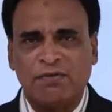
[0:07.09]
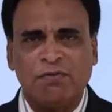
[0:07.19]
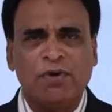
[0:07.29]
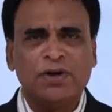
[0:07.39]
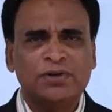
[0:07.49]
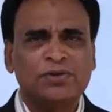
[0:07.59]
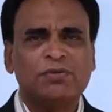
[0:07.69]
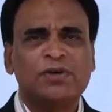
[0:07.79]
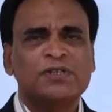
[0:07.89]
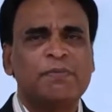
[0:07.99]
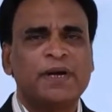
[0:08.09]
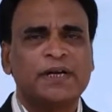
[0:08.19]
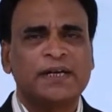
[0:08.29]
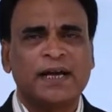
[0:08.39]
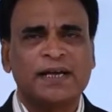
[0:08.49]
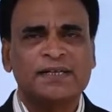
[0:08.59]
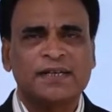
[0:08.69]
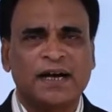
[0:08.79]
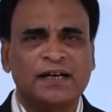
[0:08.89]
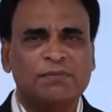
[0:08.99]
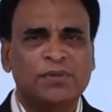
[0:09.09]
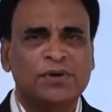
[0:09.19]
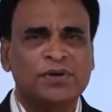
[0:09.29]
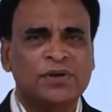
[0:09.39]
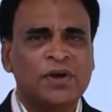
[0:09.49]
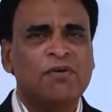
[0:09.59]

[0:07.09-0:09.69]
What robots meta tag is all about,